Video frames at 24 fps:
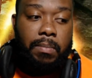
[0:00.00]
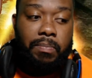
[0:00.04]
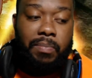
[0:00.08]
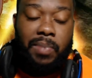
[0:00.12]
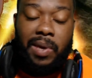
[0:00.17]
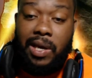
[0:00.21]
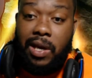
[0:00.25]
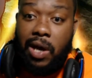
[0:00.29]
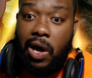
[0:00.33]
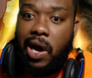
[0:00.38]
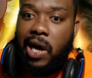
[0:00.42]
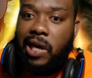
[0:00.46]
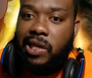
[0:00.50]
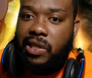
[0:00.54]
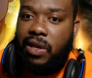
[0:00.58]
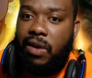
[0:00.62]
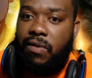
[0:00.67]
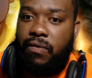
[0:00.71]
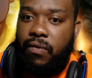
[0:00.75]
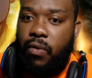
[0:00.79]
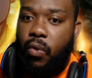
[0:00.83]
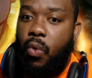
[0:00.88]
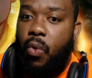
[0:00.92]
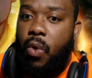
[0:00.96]
because
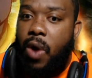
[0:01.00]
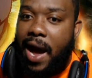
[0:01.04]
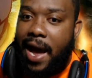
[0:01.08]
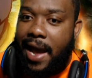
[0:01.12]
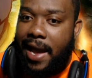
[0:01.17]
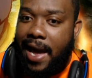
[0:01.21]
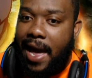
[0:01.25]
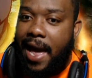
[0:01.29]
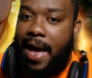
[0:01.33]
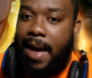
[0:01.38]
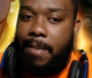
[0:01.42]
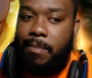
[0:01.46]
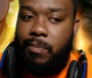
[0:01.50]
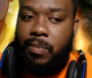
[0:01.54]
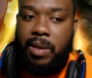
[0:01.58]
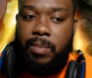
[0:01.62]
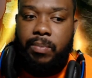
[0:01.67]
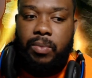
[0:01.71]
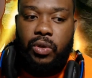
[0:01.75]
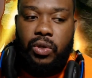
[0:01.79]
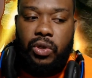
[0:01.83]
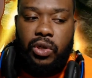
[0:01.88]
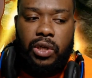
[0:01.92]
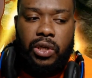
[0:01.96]
of who I am,
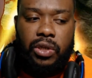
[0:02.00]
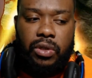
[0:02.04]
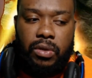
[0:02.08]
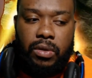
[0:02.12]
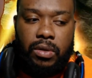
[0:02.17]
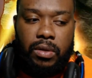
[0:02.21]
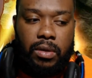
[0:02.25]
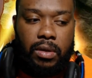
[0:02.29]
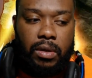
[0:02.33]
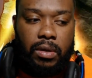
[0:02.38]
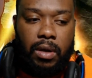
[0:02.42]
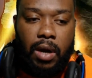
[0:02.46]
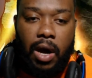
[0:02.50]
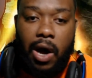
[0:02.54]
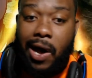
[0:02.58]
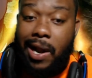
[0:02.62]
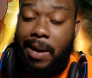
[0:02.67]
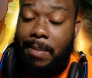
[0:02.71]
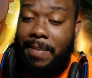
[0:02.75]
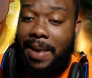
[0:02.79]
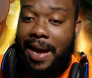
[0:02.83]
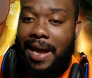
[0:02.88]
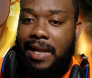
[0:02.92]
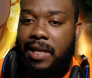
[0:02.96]
people just
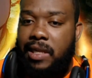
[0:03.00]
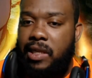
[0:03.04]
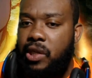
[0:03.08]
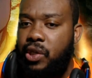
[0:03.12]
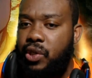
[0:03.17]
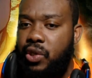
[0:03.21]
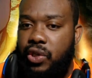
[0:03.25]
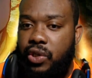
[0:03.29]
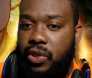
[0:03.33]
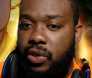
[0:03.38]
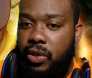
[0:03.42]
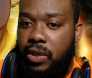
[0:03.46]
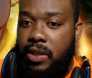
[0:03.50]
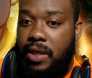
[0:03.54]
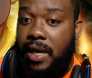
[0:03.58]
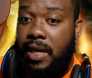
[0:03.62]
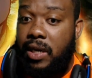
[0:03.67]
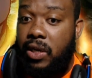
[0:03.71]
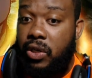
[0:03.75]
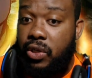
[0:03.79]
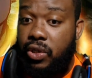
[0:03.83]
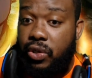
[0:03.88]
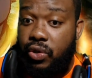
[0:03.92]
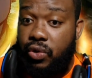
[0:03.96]
automatically just
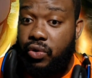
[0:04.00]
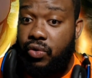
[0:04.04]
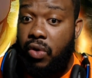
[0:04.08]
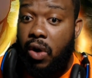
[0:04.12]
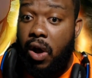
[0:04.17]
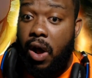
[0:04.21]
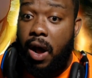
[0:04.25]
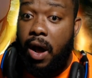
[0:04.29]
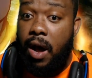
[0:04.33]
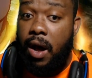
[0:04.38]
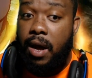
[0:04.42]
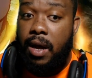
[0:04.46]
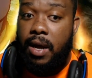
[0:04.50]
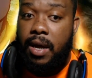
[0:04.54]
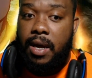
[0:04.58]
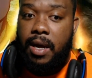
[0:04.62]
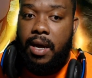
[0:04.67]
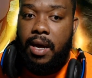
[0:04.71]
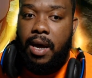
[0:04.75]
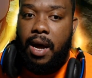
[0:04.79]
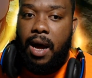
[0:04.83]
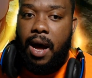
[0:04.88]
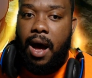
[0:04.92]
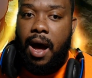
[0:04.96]
draw.
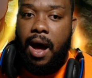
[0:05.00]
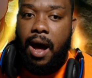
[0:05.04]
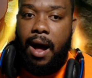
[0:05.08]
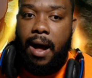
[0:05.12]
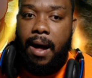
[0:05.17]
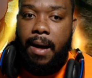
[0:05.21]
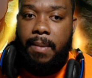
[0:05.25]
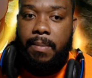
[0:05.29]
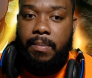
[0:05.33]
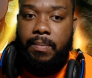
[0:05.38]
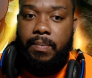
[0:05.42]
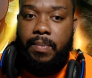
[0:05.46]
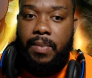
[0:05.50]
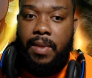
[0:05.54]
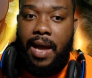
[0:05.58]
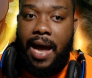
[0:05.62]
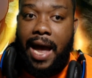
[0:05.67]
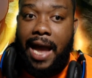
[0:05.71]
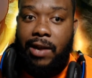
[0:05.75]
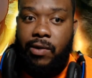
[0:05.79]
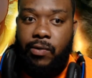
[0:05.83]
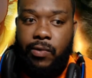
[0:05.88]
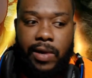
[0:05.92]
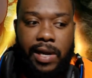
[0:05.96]

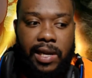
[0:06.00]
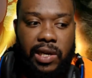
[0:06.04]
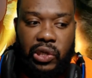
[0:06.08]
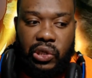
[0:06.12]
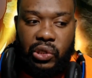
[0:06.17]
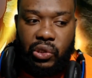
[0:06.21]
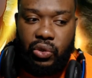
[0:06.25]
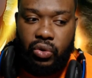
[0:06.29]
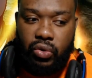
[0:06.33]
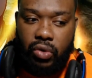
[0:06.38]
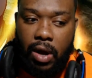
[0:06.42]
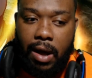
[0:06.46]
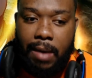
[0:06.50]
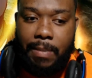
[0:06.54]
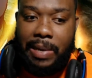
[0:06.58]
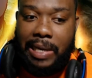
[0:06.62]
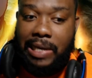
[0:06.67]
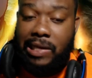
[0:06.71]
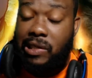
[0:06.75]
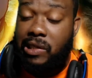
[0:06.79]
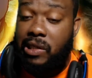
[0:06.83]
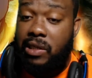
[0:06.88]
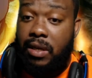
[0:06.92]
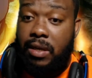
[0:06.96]
I create this draw
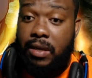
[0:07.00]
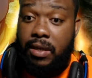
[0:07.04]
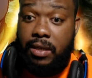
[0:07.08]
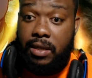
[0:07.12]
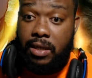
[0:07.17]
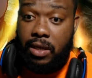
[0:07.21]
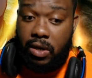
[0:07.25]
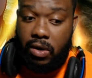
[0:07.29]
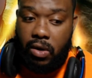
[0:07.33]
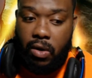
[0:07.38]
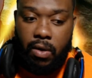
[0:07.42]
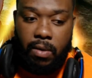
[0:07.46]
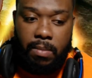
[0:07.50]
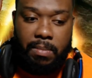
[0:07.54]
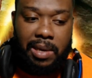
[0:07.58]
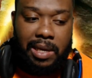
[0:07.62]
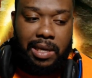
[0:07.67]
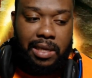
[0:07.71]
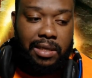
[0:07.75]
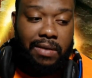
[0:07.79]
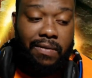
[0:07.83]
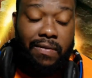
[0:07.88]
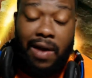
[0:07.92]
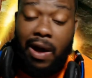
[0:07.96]
because, you know,
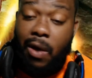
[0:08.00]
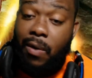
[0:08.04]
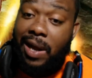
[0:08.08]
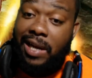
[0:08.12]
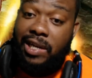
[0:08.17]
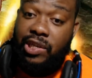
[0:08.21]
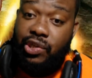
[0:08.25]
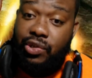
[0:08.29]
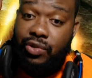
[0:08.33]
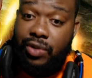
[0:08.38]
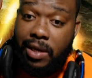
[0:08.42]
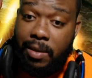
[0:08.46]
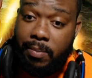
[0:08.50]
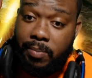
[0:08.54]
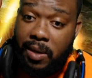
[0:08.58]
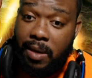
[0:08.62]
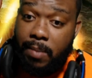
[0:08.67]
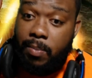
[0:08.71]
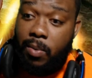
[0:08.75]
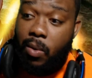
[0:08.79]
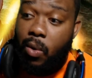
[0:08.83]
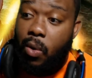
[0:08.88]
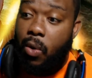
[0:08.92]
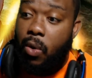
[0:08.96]
because of how I treat
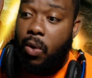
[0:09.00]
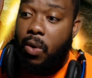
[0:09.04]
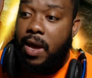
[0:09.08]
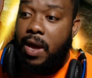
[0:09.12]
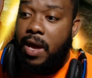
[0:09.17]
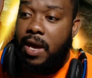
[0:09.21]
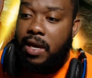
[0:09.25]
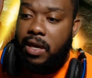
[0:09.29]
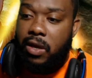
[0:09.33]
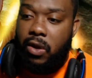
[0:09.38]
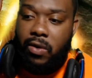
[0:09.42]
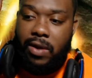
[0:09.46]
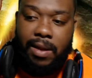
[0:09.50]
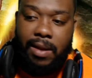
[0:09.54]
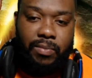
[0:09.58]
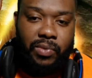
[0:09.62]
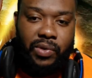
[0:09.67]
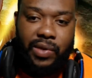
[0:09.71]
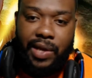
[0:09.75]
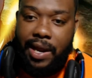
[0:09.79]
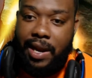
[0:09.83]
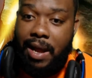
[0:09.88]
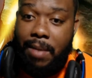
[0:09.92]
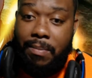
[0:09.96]
people, you know what I'm
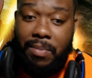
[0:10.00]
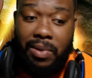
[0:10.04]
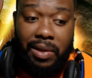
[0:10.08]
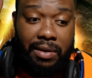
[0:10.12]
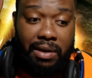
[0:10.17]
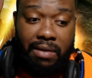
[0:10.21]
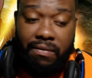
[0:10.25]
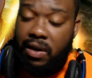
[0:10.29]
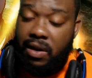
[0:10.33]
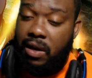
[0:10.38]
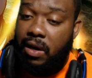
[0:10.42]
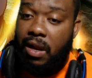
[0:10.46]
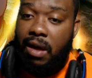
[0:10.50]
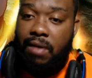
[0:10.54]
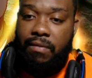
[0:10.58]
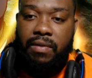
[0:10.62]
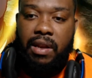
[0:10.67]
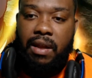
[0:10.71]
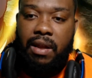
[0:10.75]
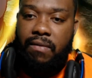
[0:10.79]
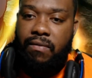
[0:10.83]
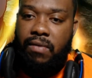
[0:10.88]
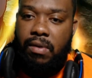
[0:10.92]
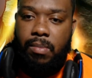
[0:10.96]
saying? I believe in
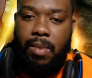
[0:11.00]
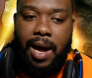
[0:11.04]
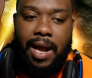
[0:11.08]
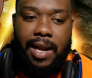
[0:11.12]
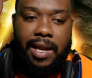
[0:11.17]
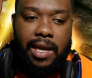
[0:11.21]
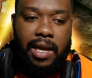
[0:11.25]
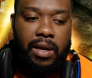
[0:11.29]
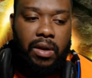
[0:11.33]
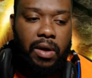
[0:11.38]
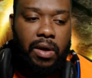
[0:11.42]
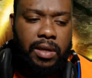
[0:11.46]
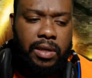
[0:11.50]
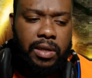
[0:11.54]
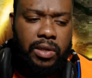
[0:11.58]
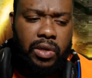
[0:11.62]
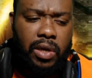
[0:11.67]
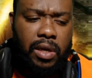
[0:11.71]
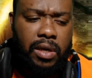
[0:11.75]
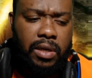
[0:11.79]
loving everybody and all this